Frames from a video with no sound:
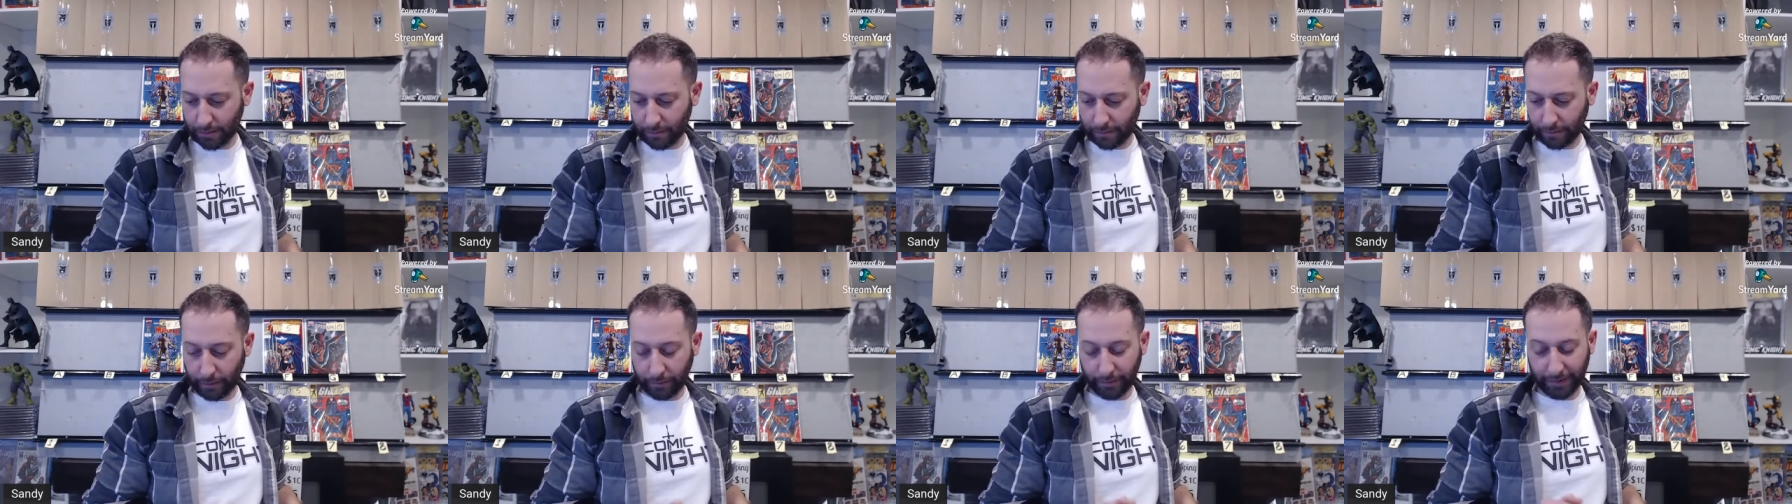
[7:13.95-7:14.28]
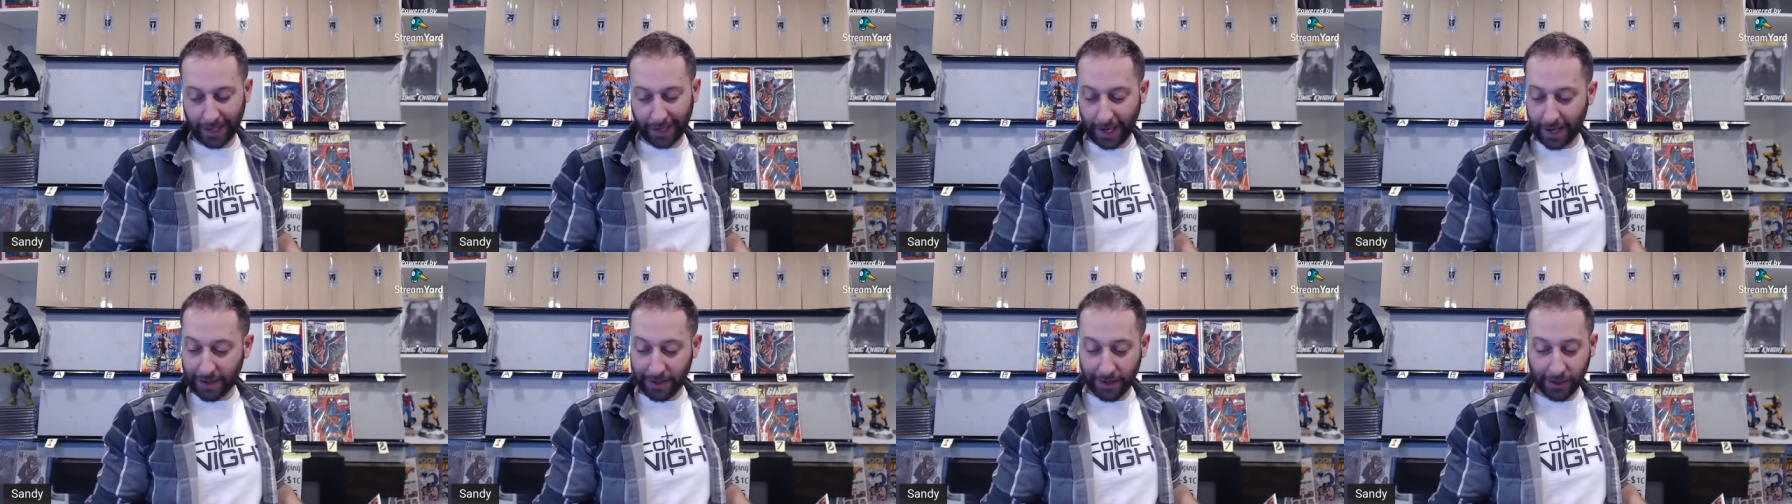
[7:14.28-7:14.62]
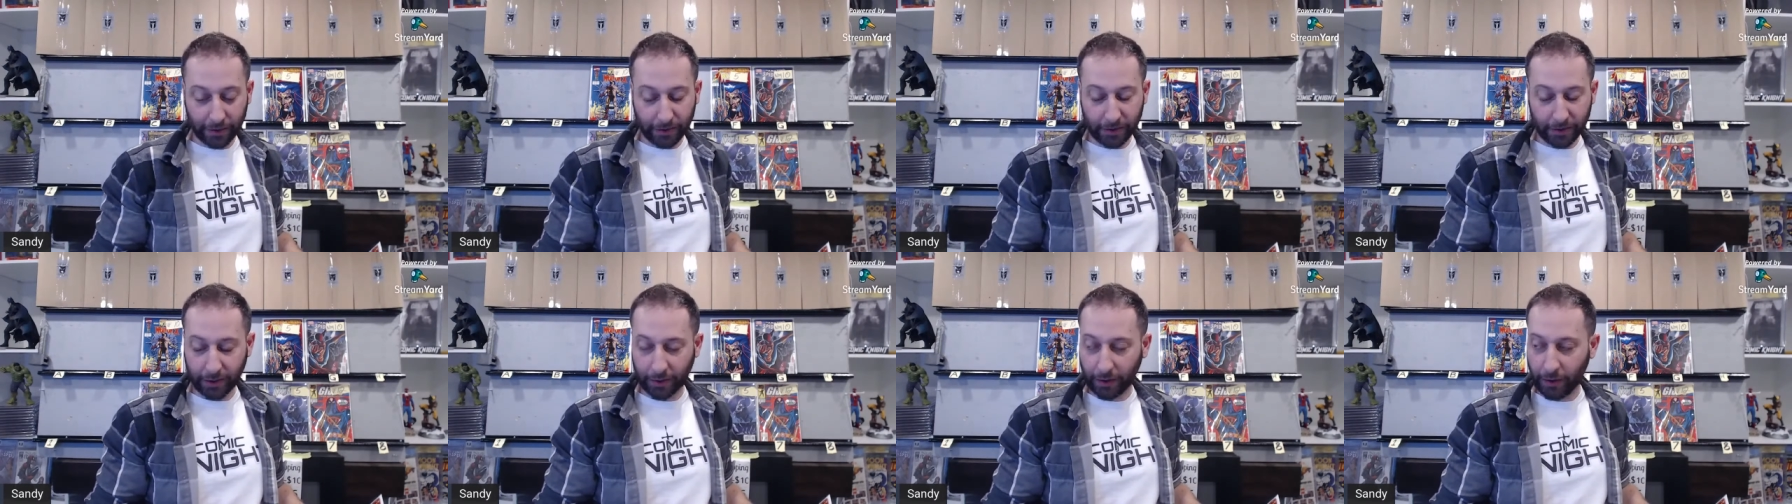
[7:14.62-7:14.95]
from 10
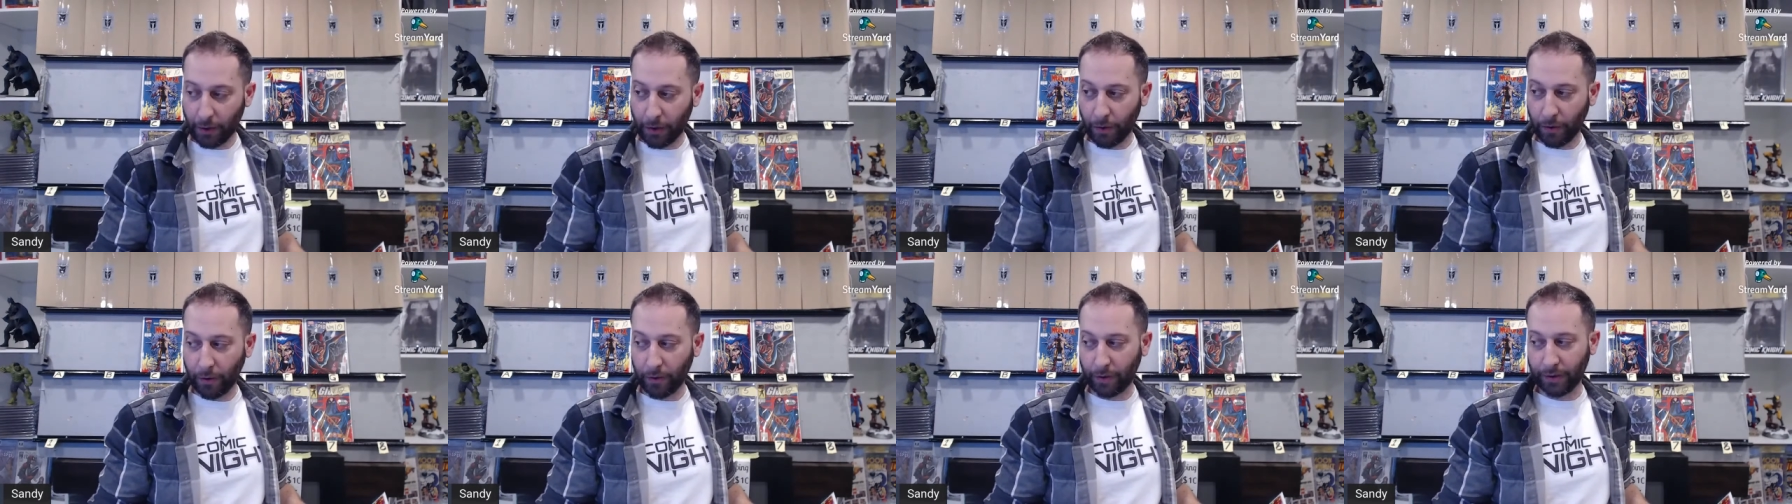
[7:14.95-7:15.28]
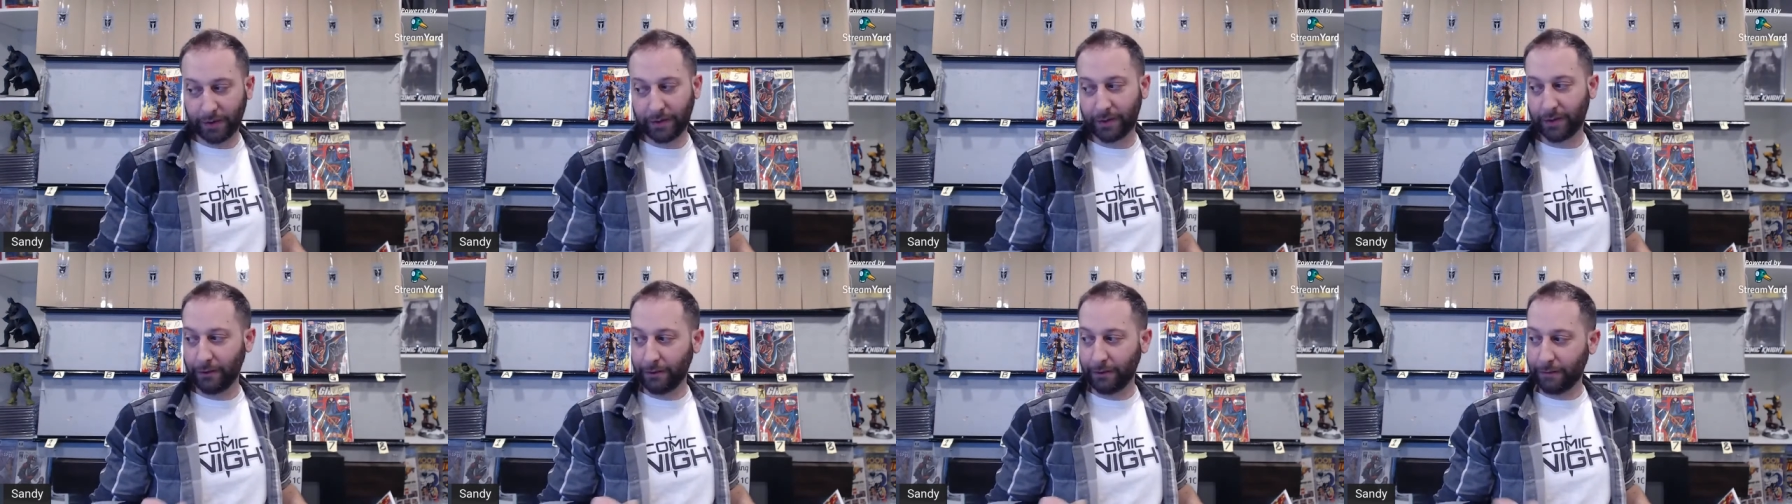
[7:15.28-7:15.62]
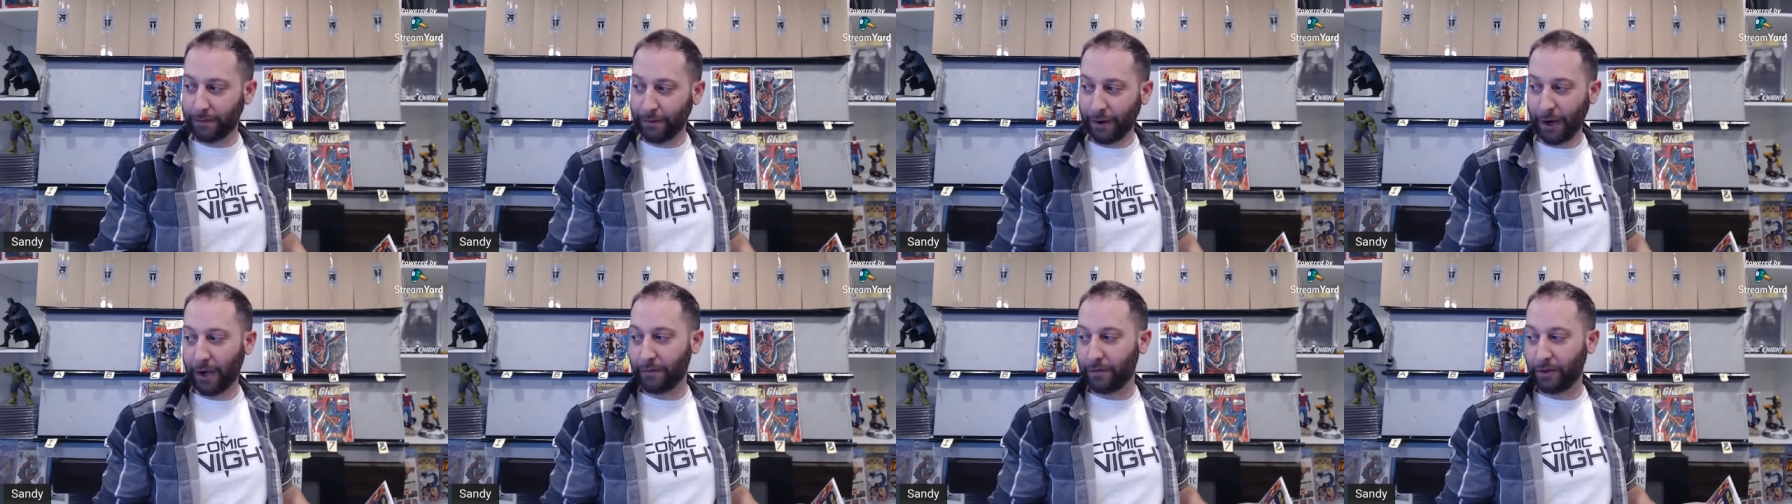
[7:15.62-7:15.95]
years ago until
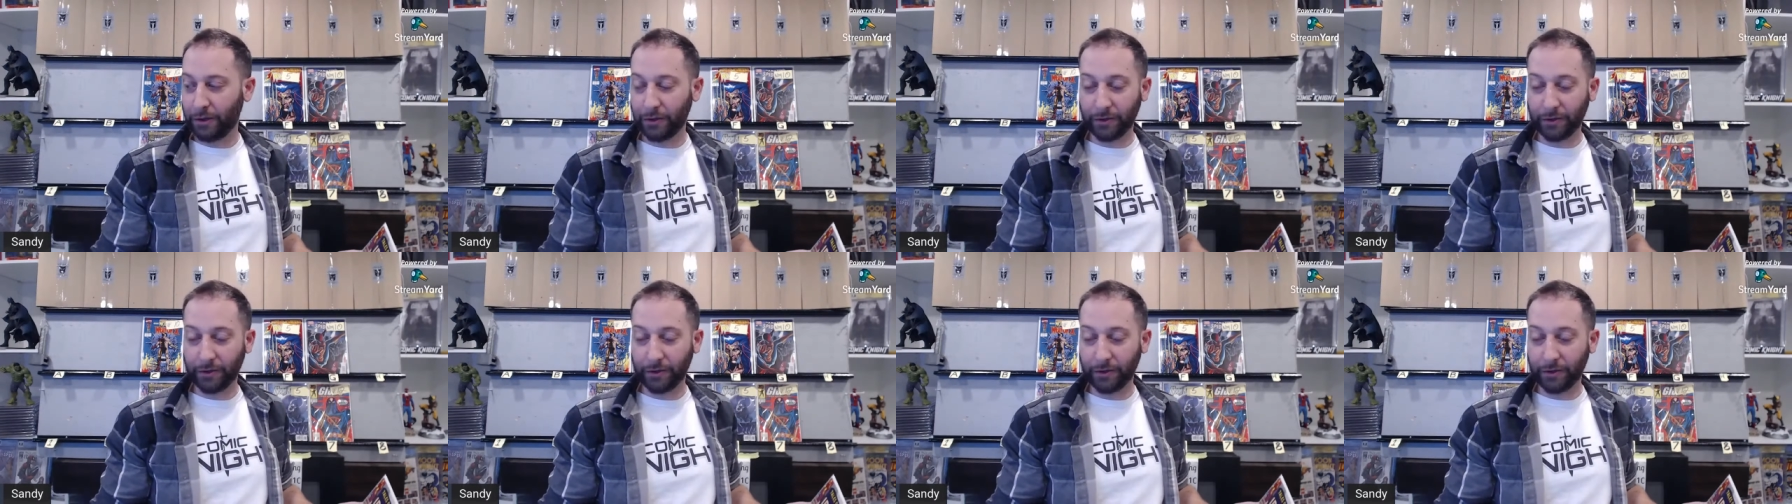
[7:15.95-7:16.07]
five